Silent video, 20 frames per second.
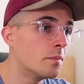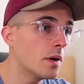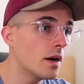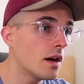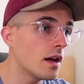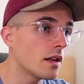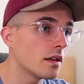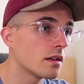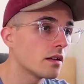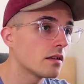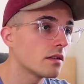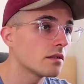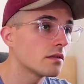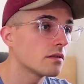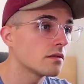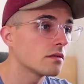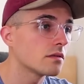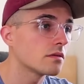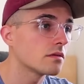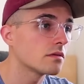But,
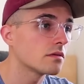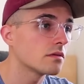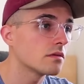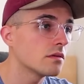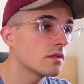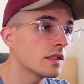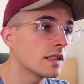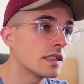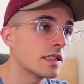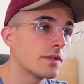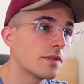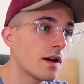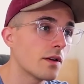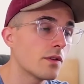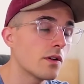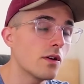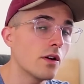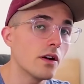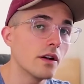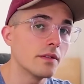
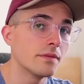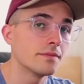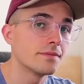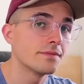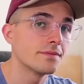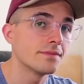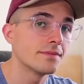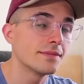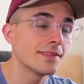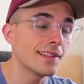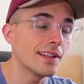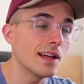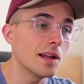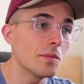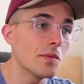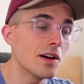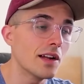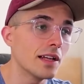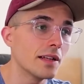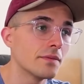$6,500, it's a lot
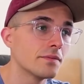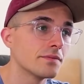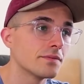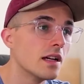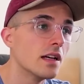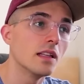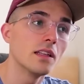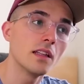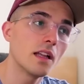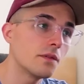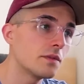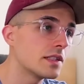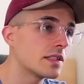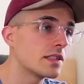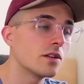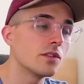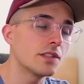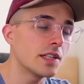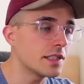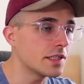of money. Love these
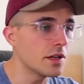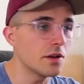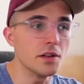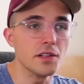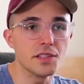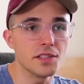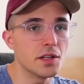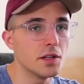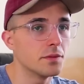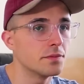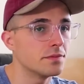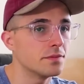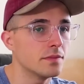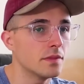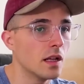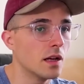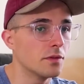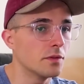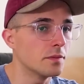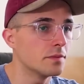little Daytonas though,
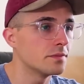love